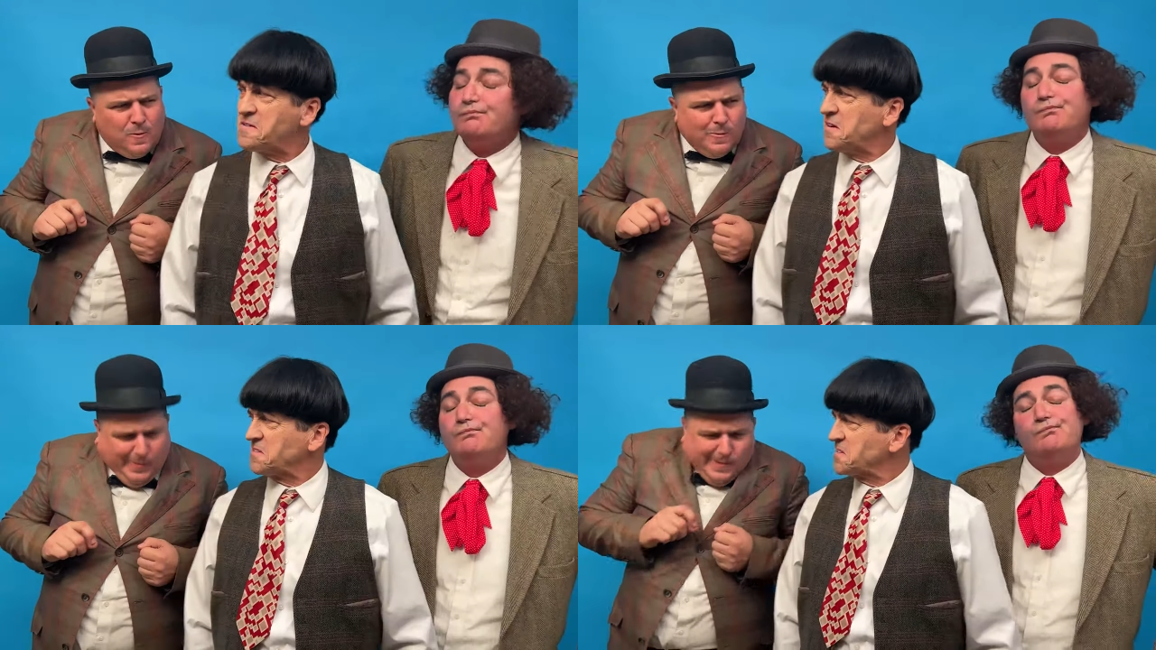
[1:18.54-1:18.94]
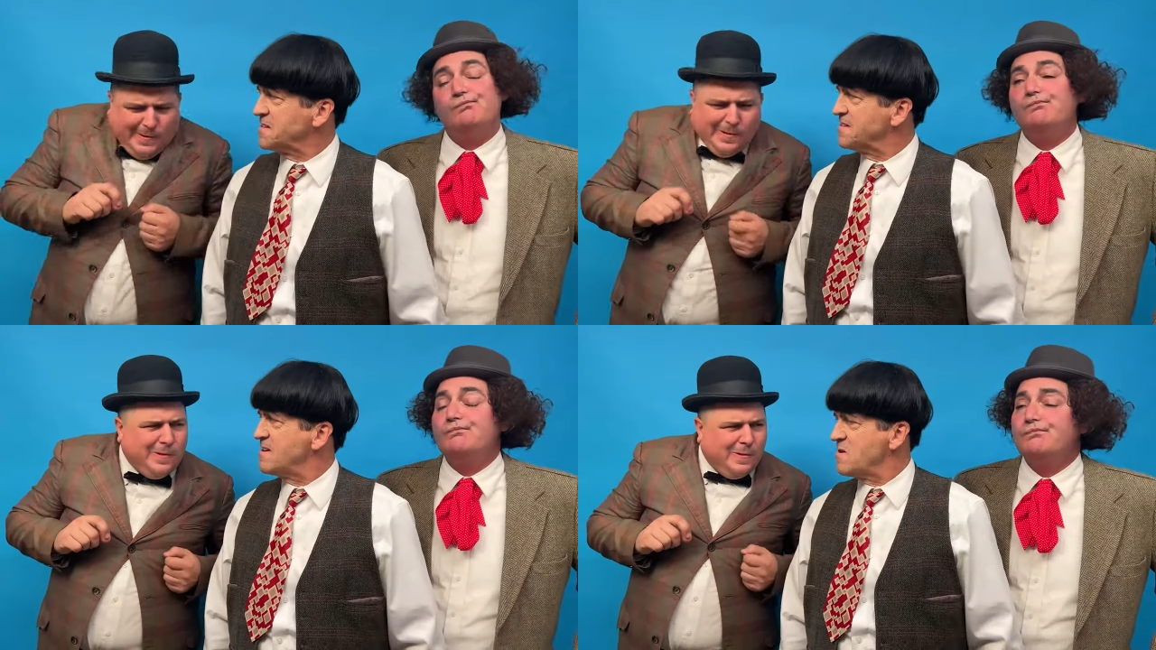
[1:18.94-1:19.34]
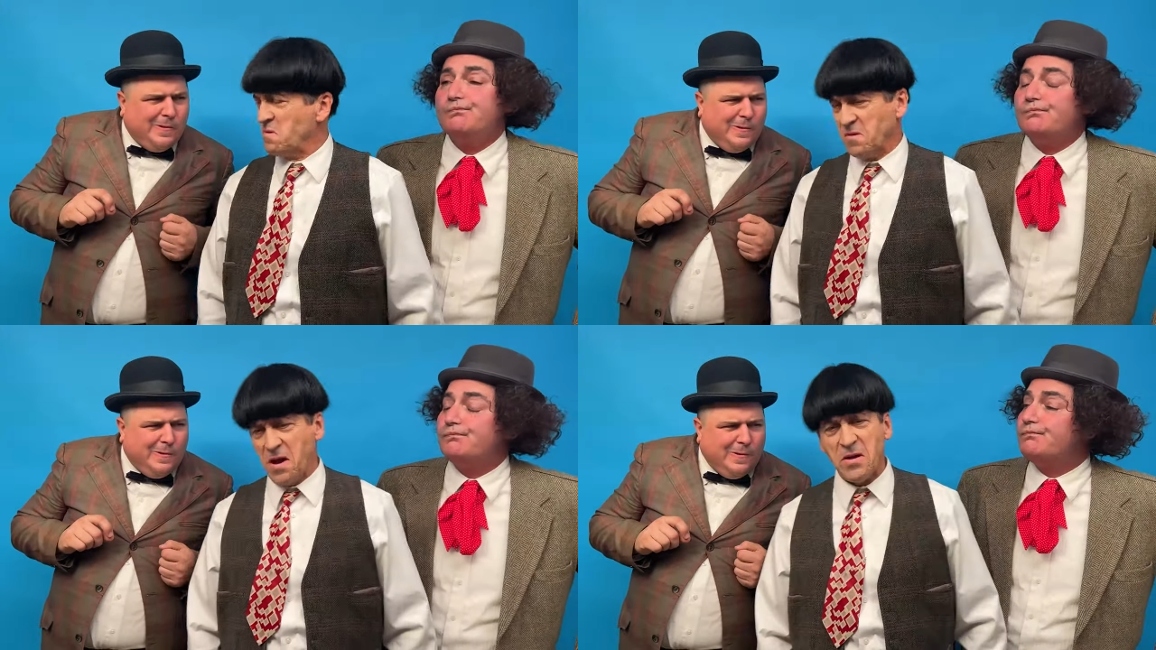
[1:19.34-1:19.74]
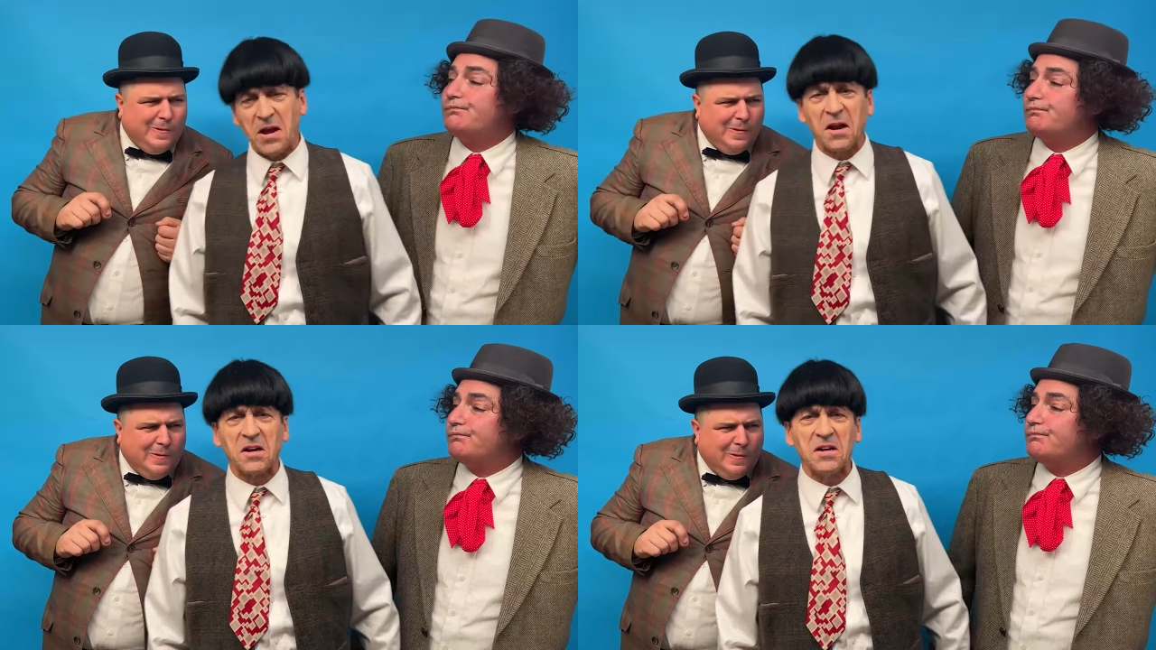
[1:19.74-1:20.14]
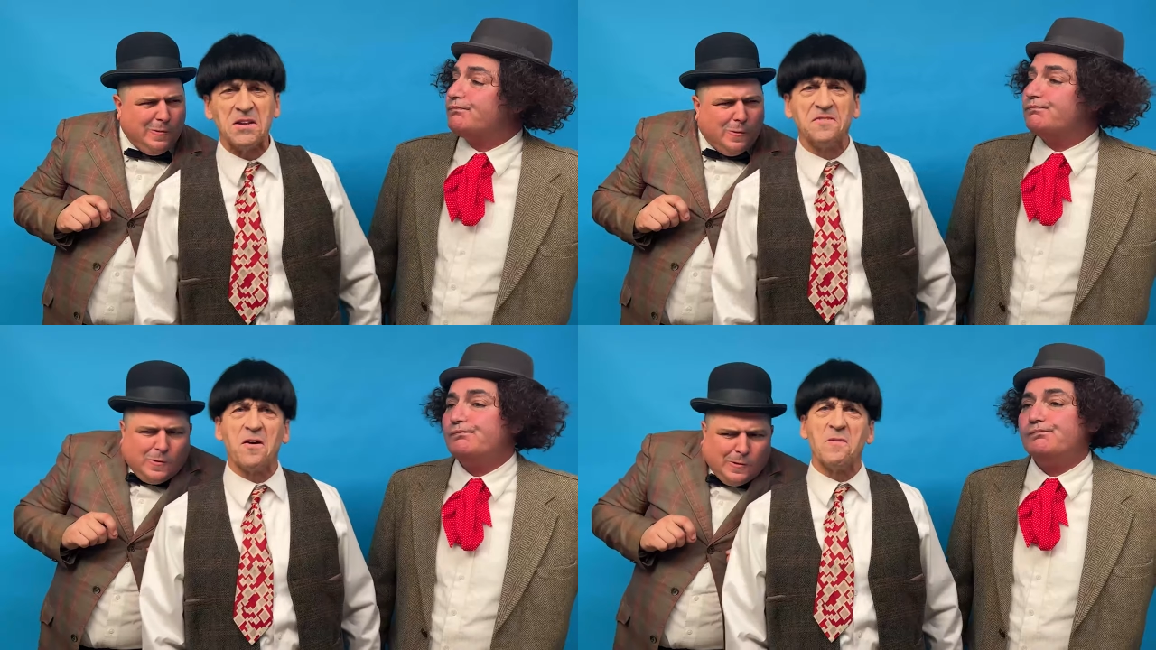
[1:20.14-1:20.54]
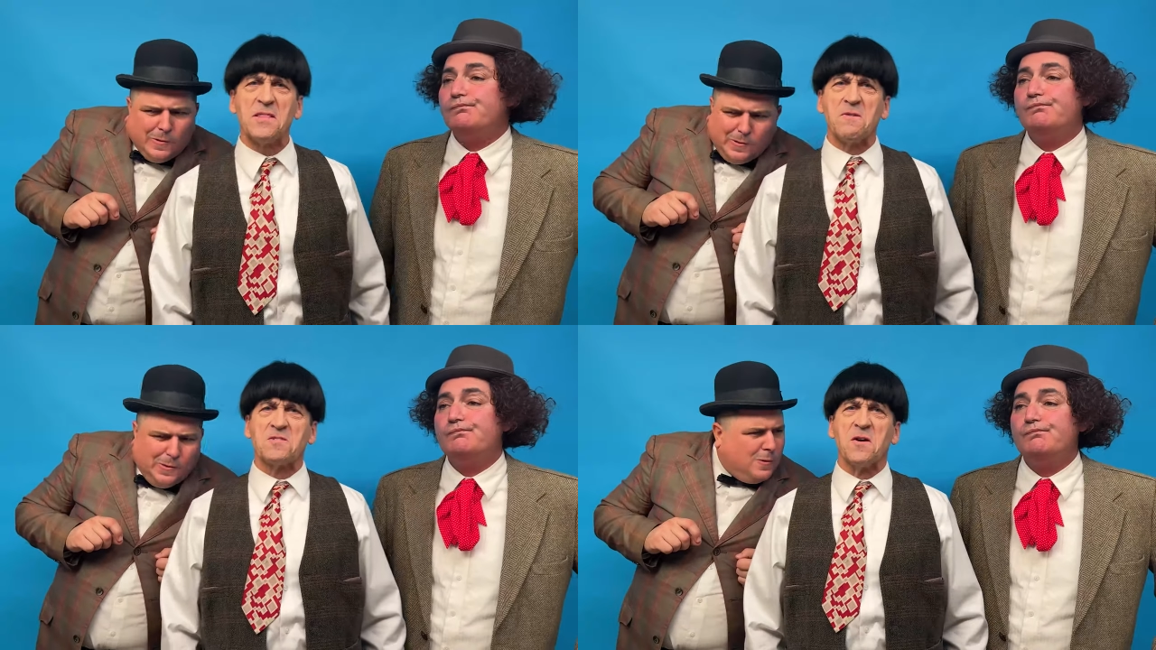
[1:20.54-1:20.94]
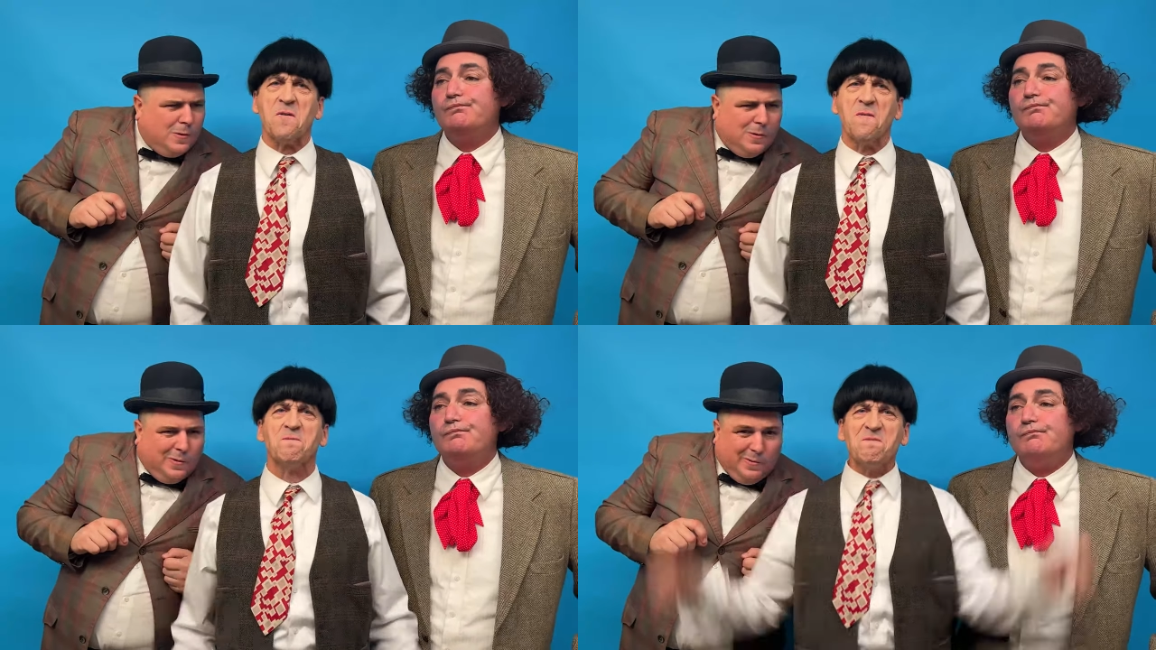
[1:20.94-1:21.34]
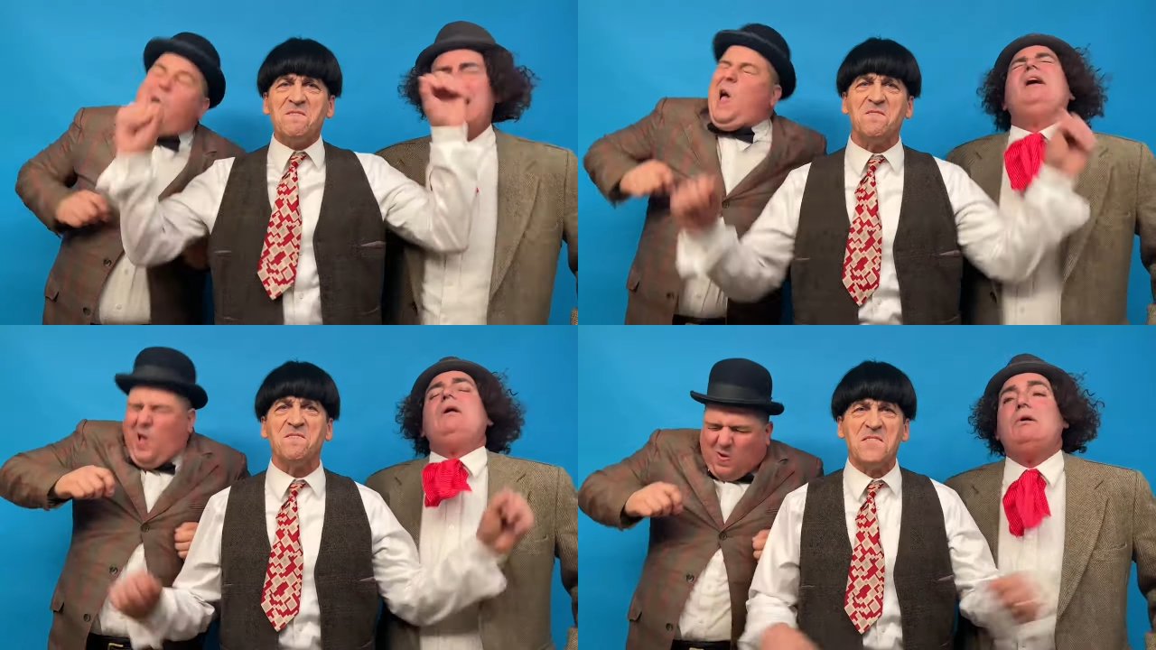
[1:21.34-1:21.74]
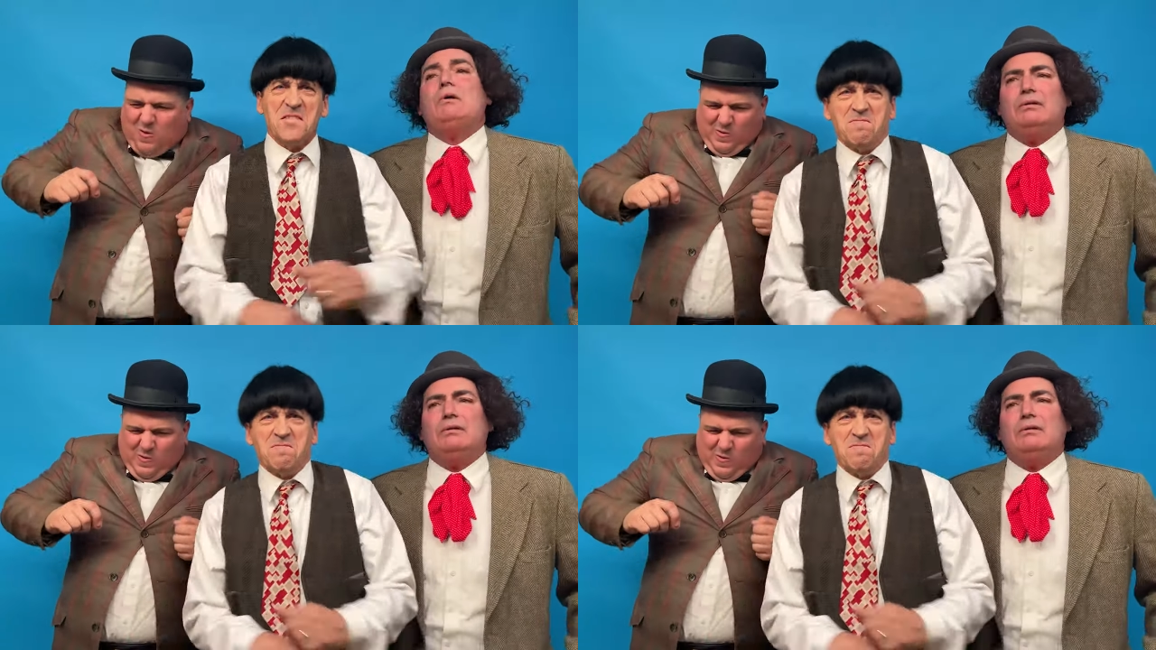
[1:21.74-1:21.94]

Speaker 1: dust? Well, now I gotta clean the floor with you two. No!